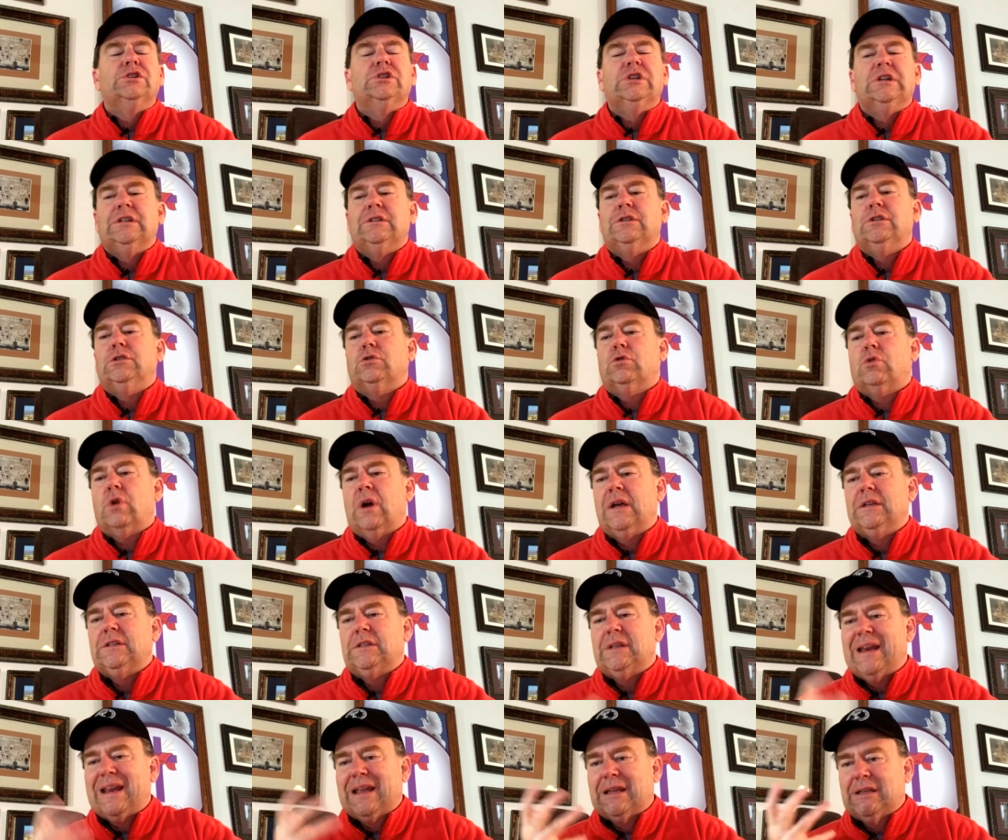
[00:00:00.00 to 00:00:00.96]
Jesus
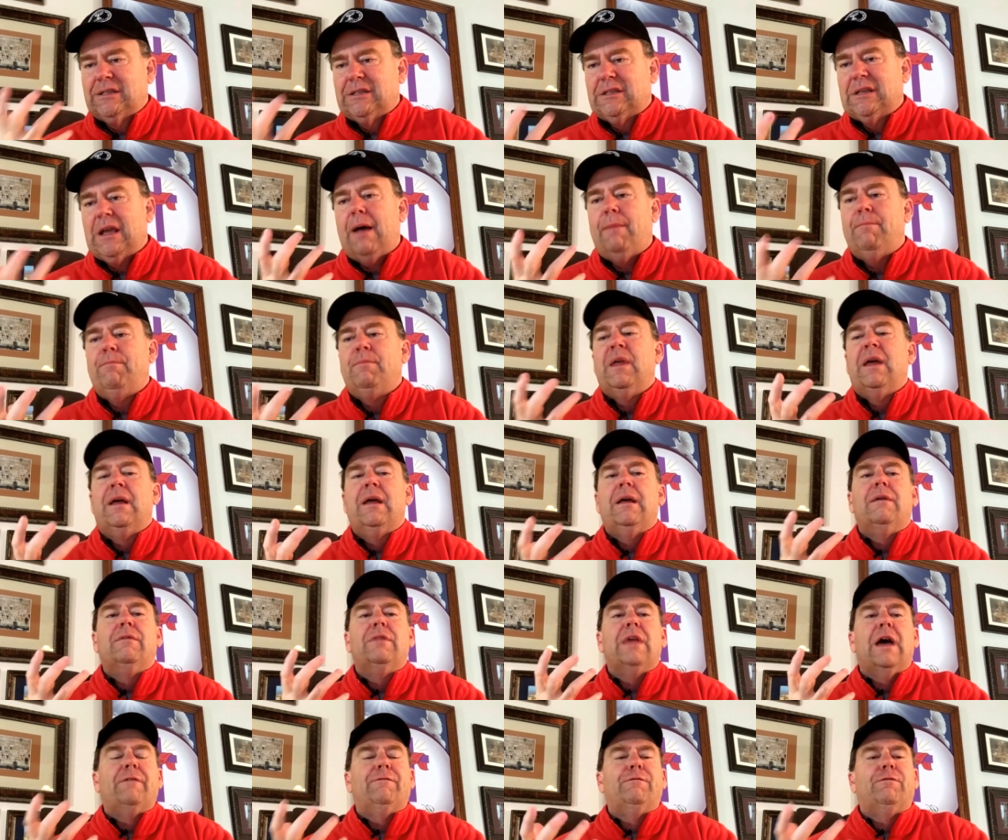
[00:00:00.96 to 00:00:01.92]
Christ, and accept
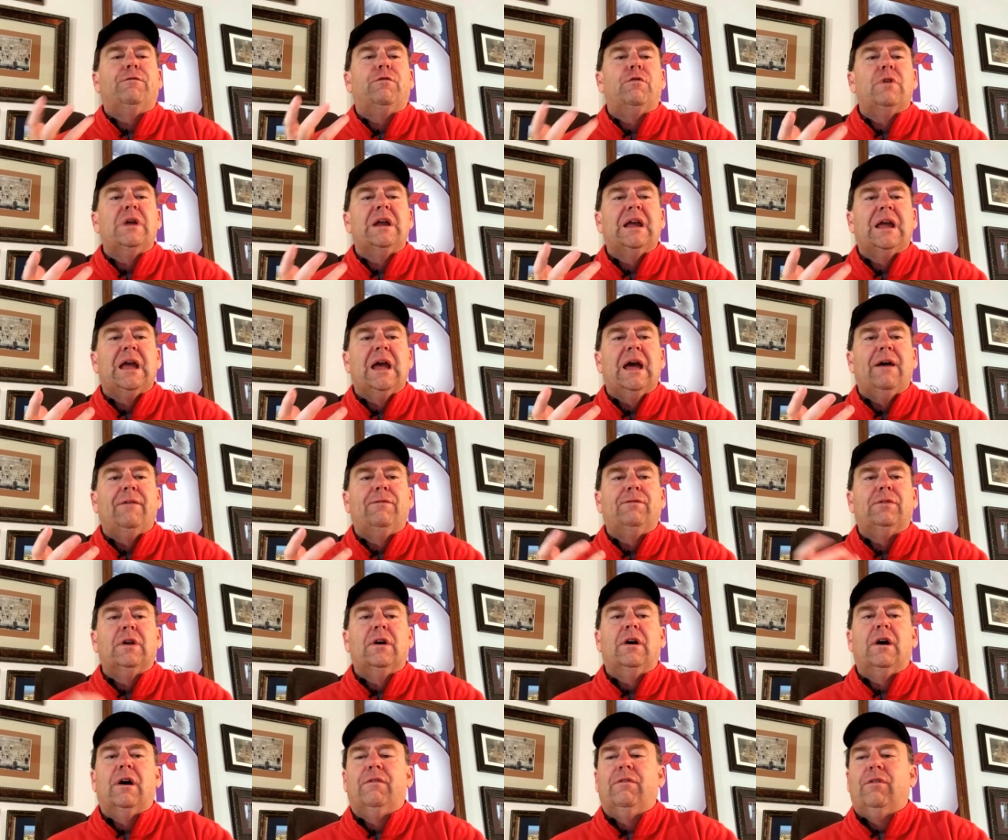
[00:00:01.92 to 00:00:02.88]
that free gift
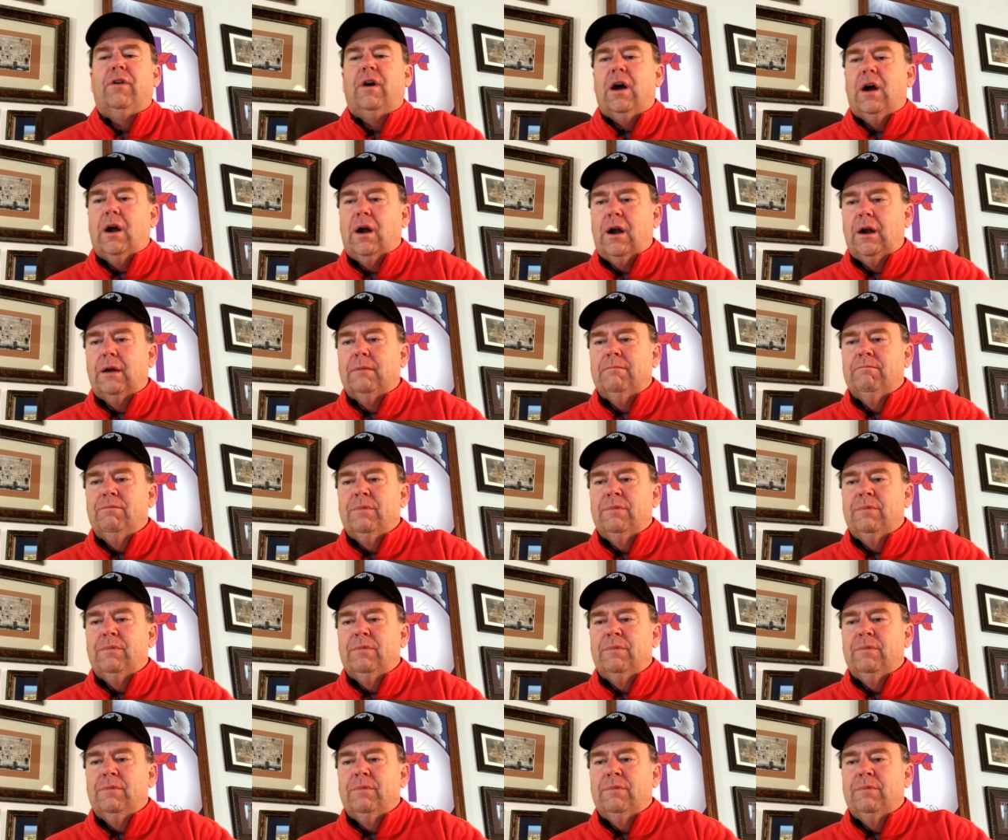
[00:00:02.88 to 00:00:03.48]
of heart